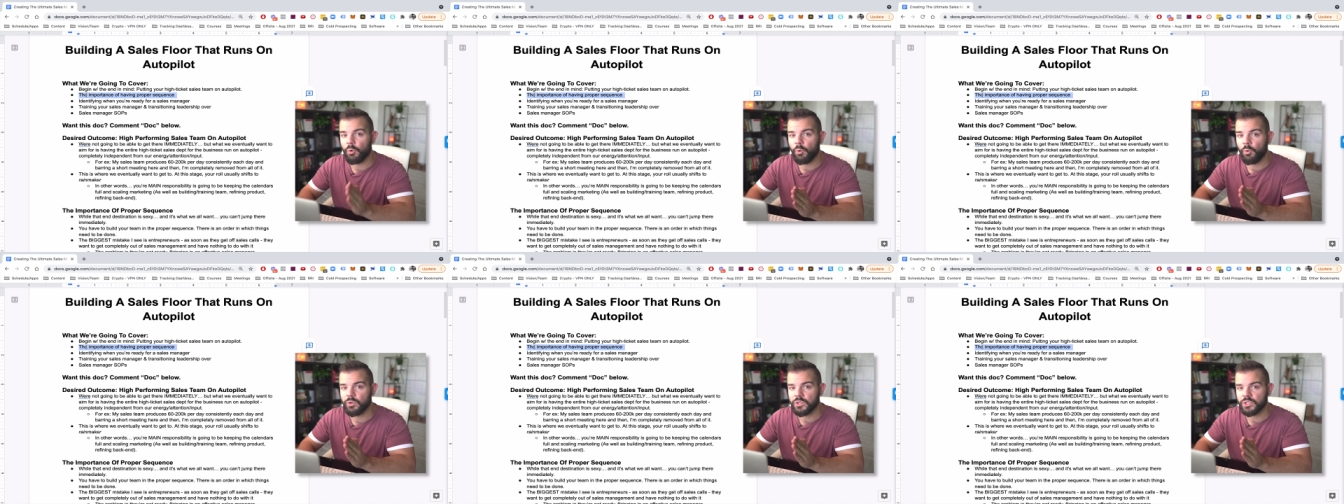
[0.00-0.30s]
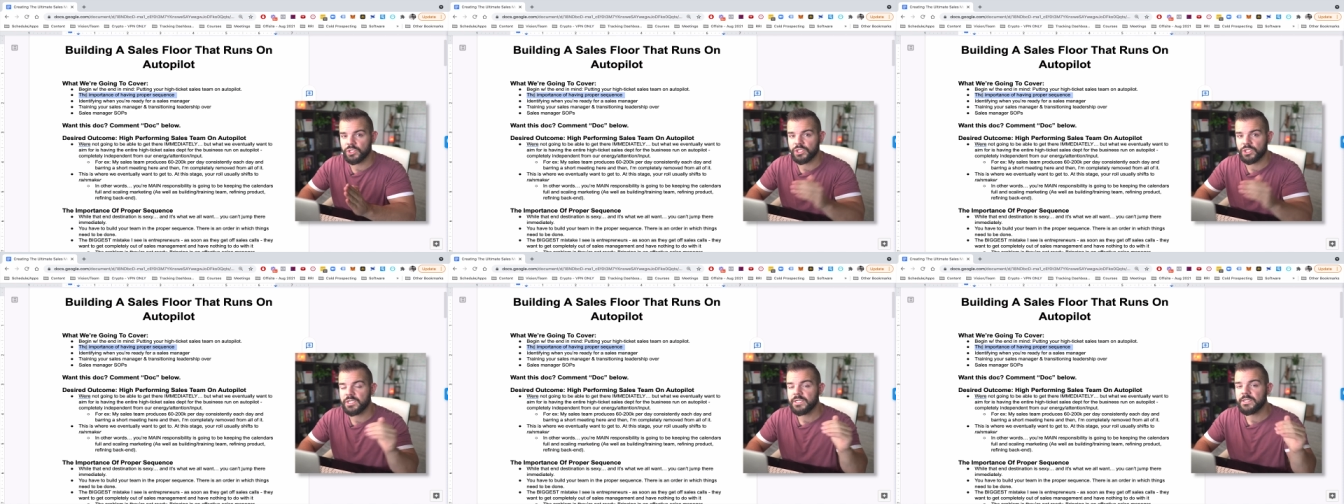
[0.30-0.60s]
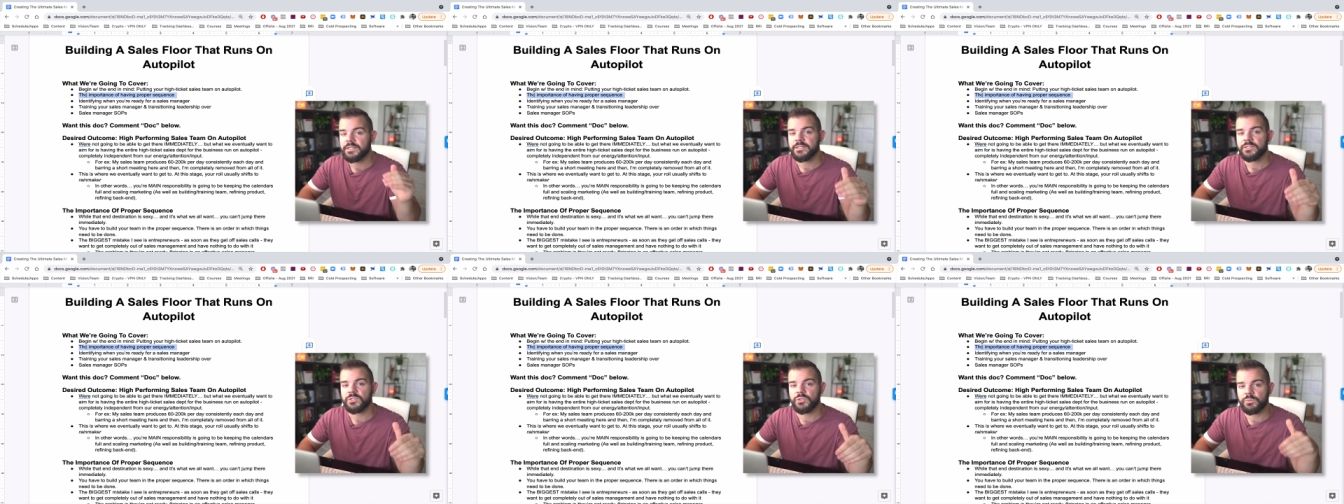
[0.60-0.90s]
order
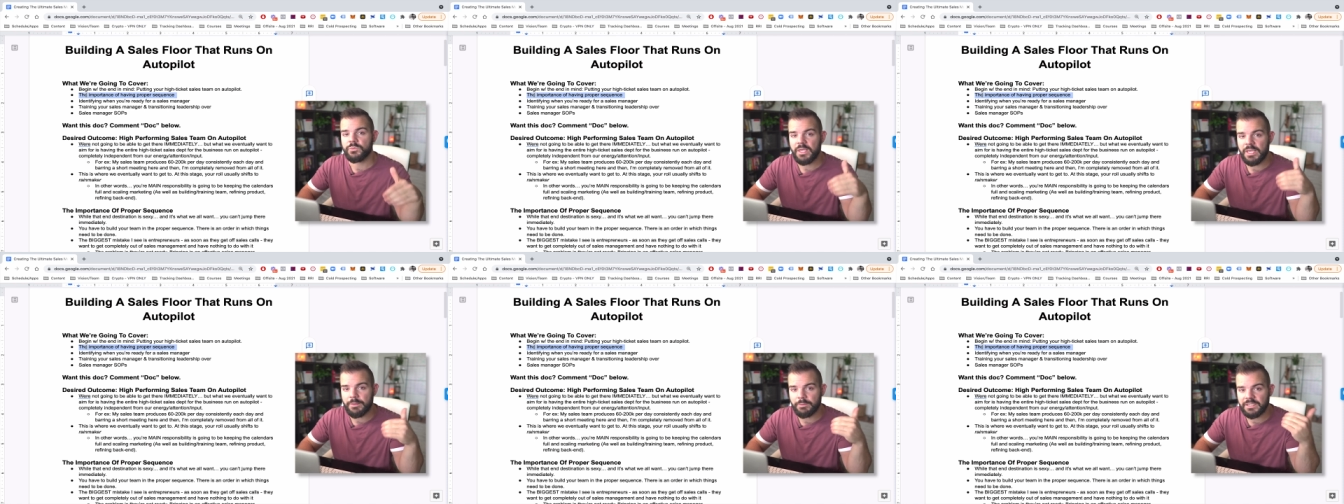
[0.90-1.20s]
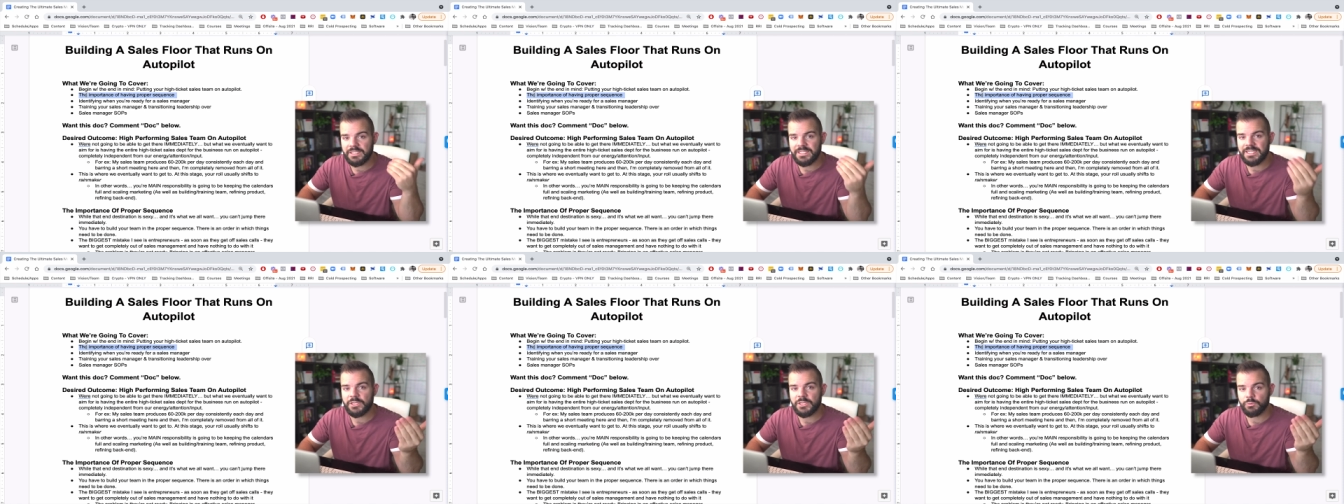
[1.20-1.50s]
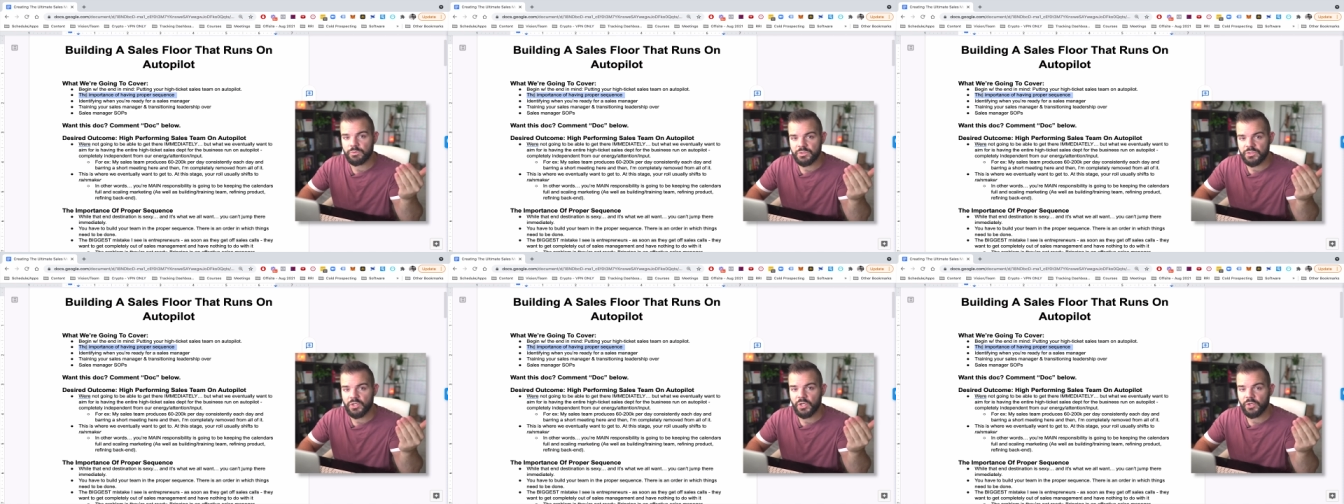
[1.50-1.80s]
to be able to get the
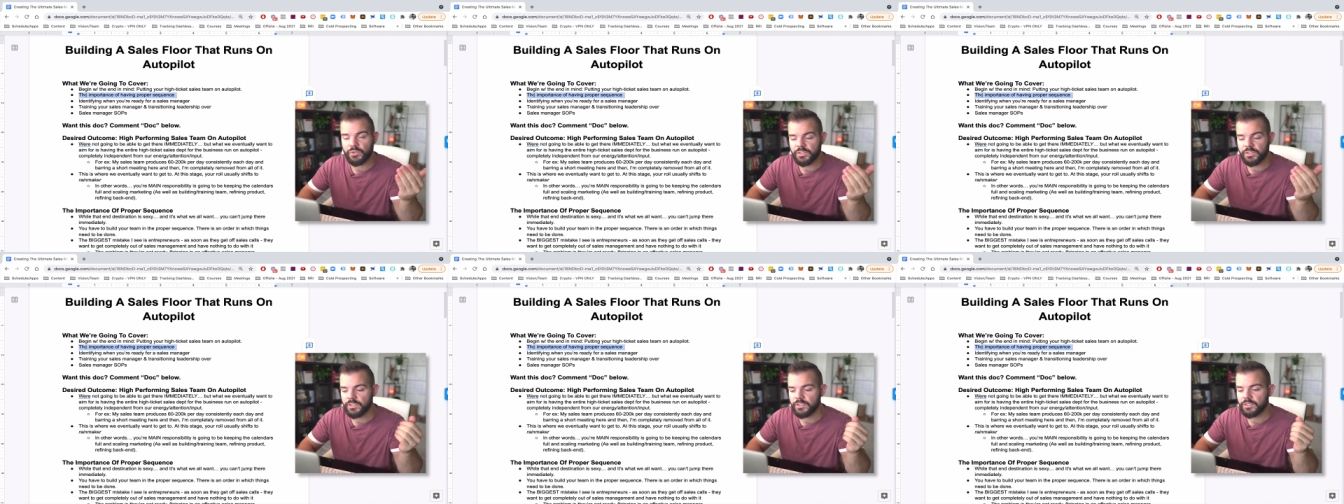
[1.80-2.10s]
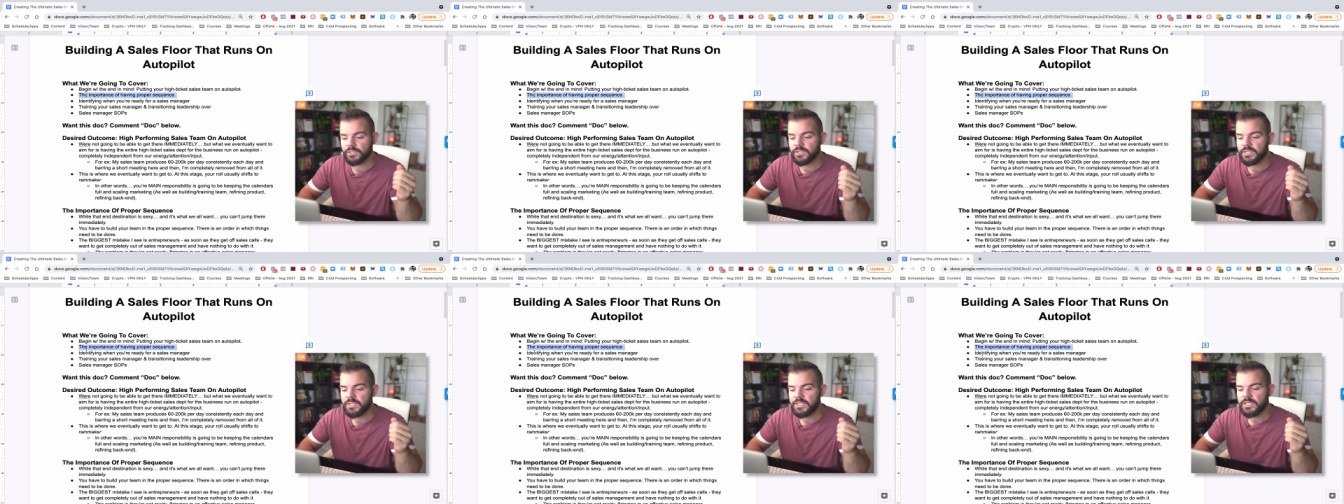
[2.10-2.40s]
result here.